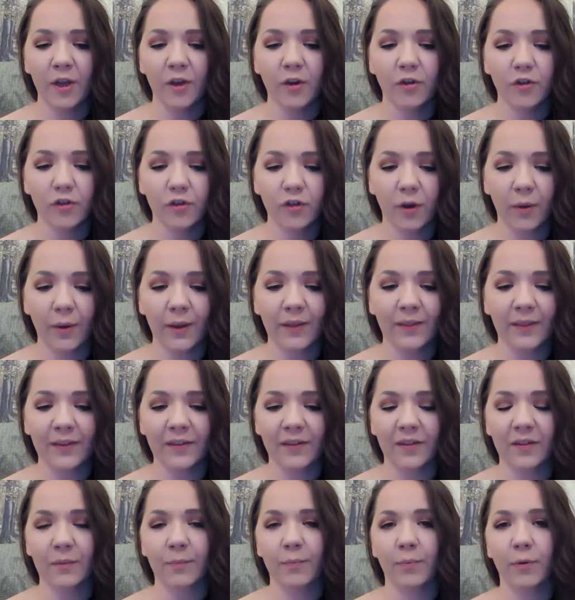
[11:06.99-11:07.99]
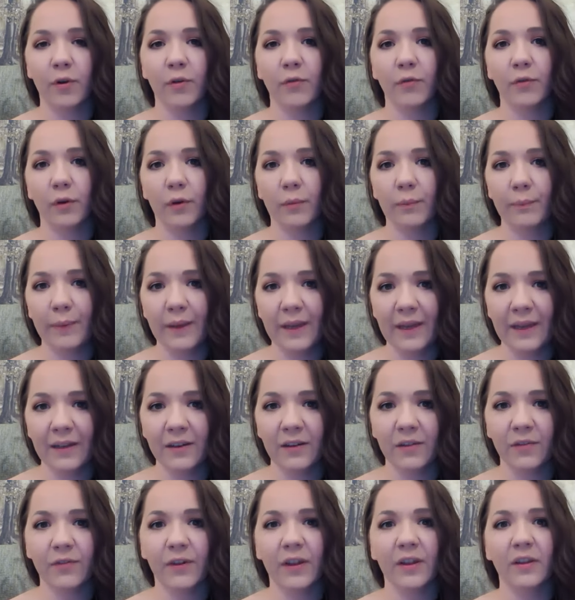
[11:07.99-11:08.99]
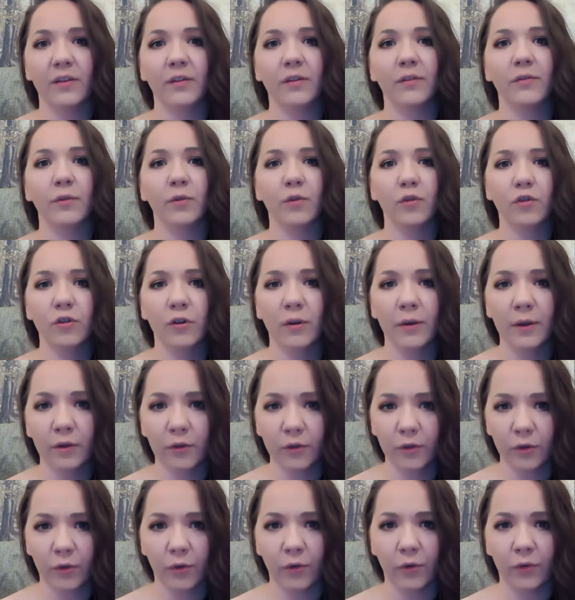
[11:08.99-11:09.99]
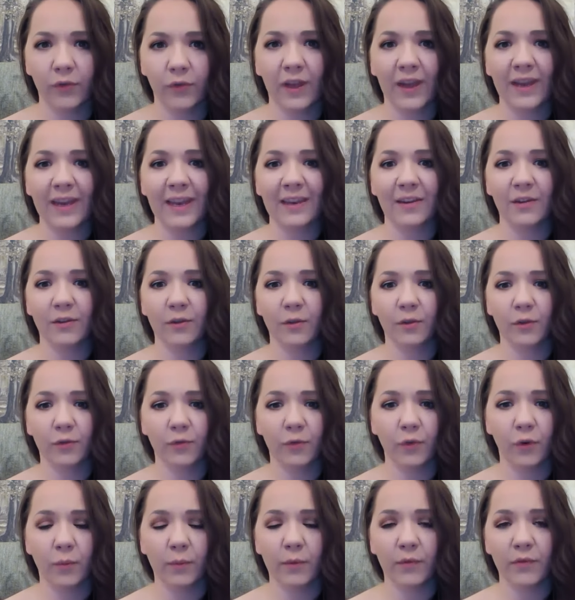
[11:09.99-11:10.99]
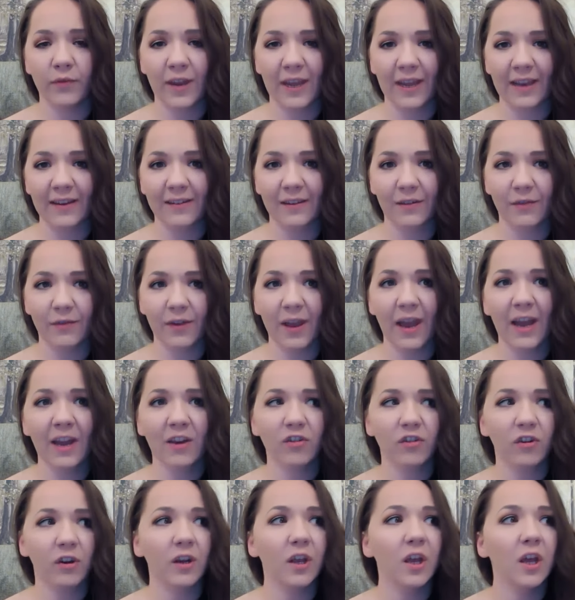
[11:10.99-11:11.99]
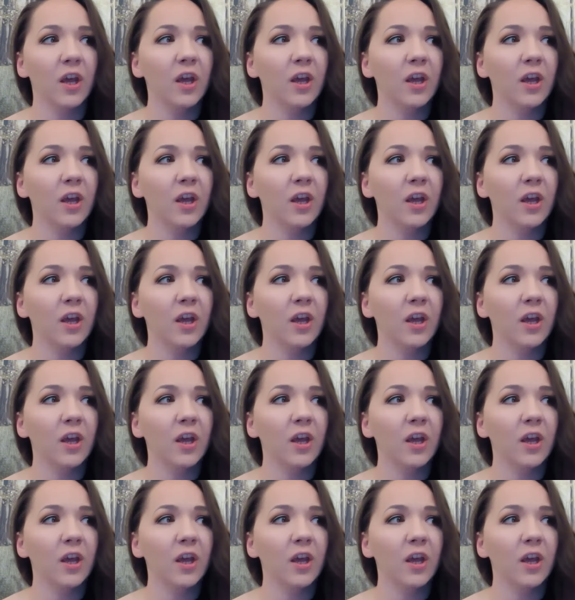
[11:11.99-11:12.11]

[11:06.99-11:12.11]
showing their disapproval, or being defensive, or showing sort of any sort of form of negative reaction,